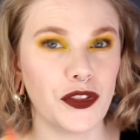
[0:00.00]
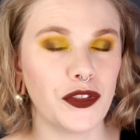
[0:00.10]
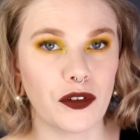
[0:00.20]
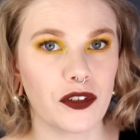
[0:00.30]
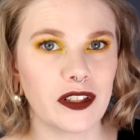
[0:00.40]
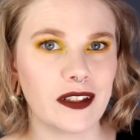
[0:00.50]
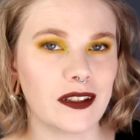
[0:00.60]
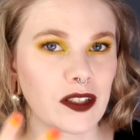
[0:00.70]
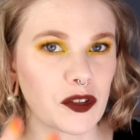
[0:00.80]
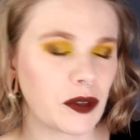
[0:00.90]

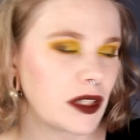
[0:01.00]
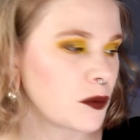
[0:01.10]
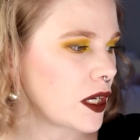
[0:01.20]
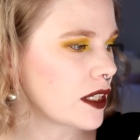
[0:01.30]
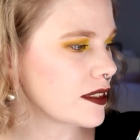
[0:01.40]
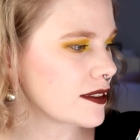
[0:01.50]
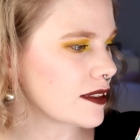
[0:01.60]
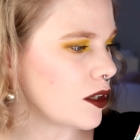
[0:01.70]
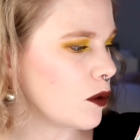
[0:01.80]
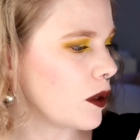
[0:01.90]
dirty green one,
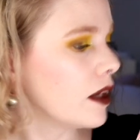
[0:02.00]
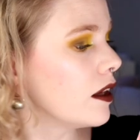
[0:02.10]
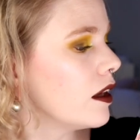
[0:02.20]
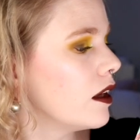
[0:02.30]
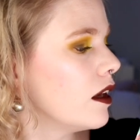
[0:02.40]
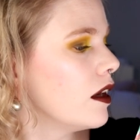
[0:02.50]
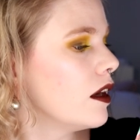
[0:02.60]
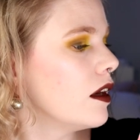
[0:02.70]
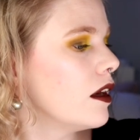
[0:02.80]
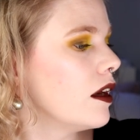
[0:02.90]
so
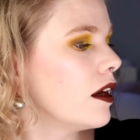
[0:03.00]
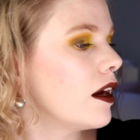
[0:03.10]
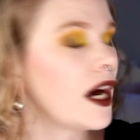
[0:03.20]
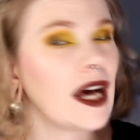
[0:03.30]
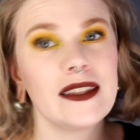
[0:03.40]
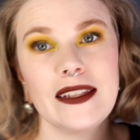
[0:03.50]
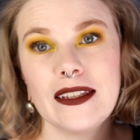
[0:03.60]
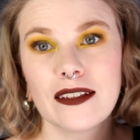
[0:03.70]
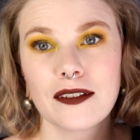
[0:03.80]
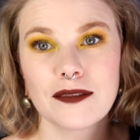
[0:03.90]
I
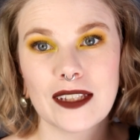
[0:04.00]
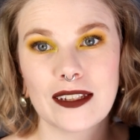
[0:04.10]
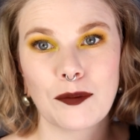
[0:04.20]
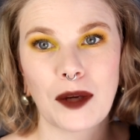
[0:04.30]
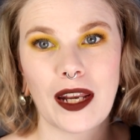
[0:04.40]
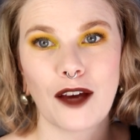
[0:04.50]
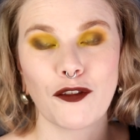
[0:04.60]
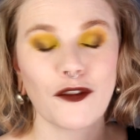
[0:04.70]
need that in my life